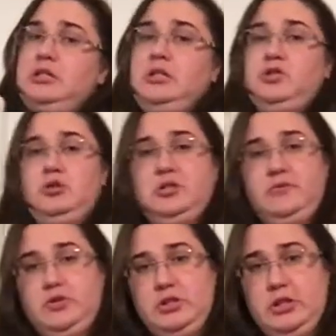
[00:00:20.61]
and then it
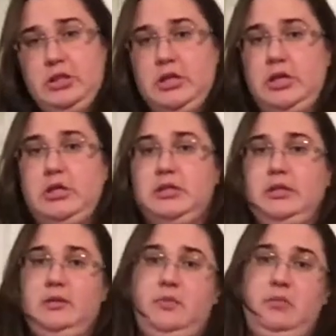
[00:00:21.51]
transfers to this,
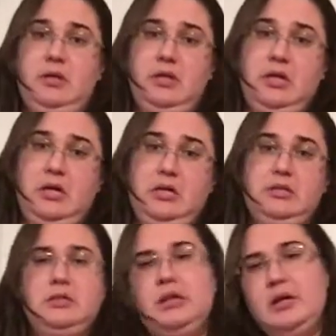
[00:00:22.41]
and then maybe
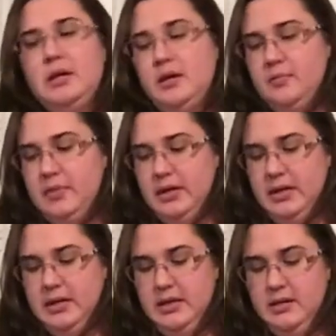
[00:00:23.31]
this. But